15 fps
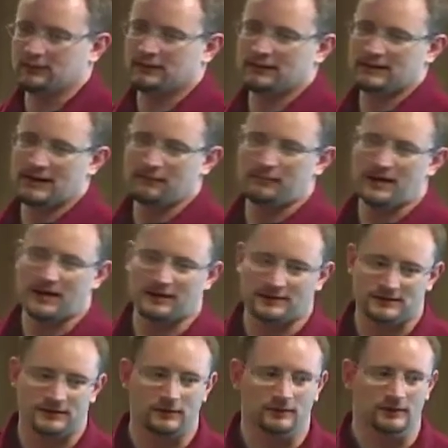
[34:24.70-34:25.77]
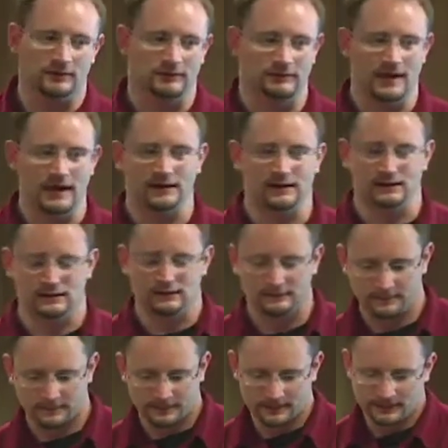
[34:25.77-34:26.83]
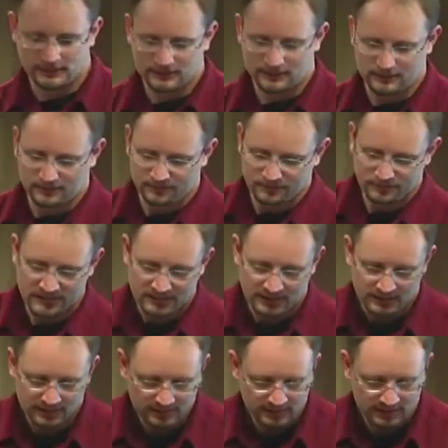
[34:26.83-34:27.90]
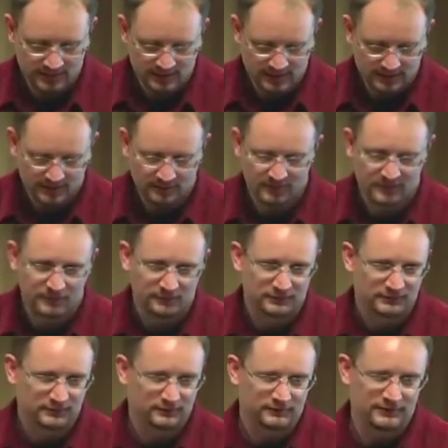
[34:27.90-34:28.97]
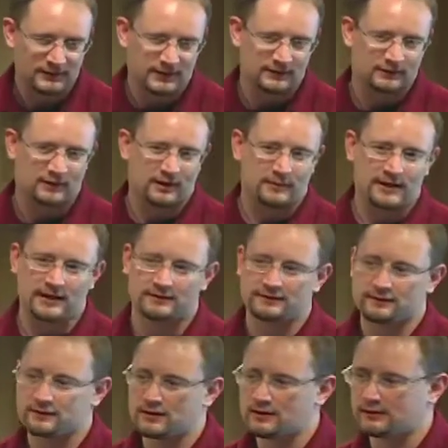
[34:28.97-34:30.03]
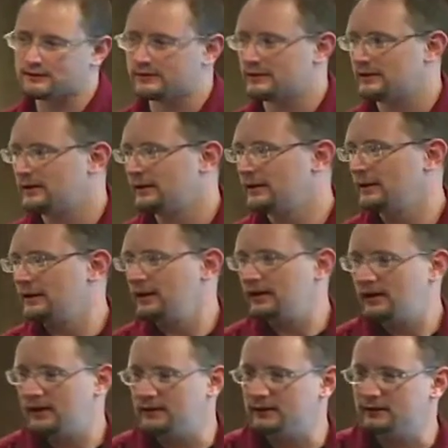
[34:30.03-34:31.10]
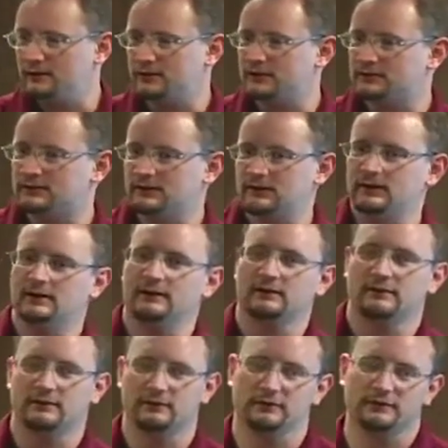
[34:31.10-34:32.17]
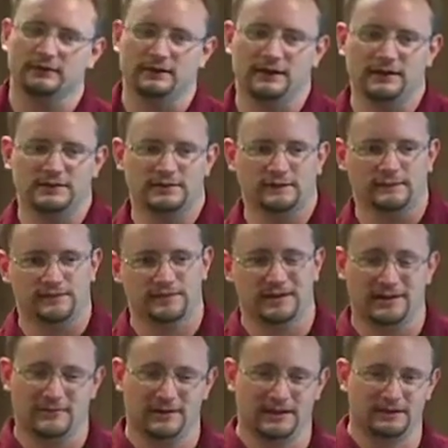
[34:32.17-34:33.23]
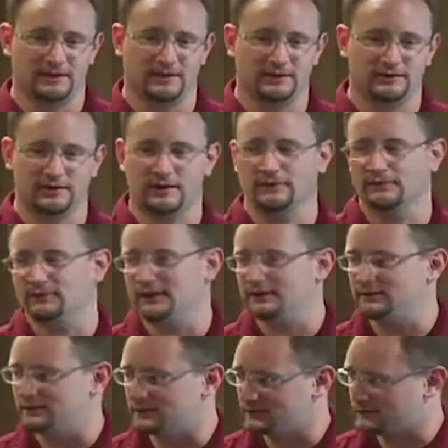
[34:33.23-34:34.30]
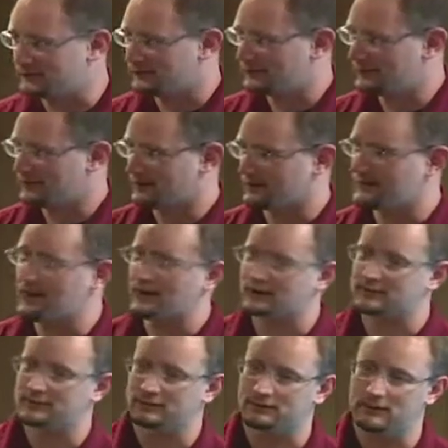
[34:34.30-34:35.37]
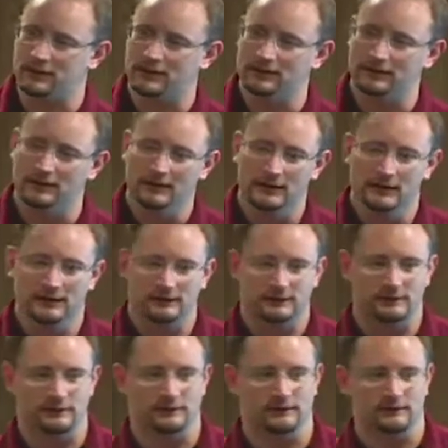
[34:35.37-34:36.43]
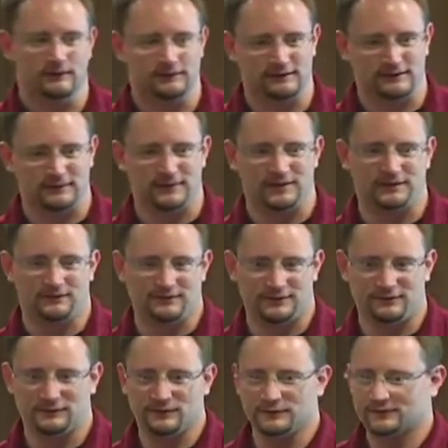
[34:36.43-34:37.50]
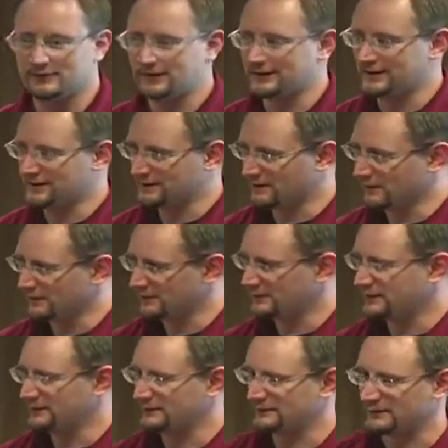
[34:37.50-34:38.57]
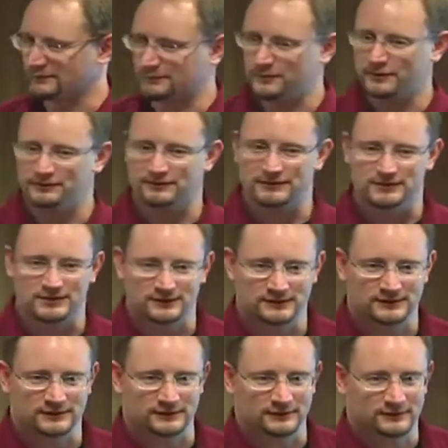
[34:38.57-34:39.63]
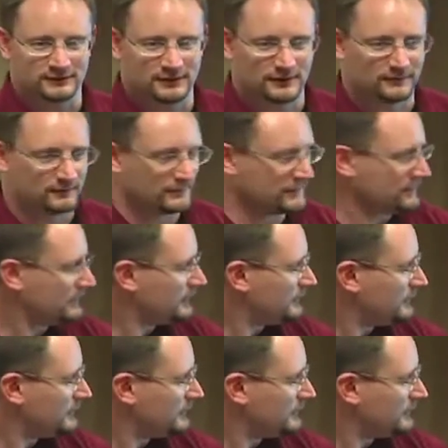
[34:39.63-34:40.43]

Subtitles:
So that badge is no longer valid. CAC, how many people deal with that? Common access cards. I know that there's an initiative trying to make driver's licenses CACs as well. So it's going to be your universal ID card as opposed to just your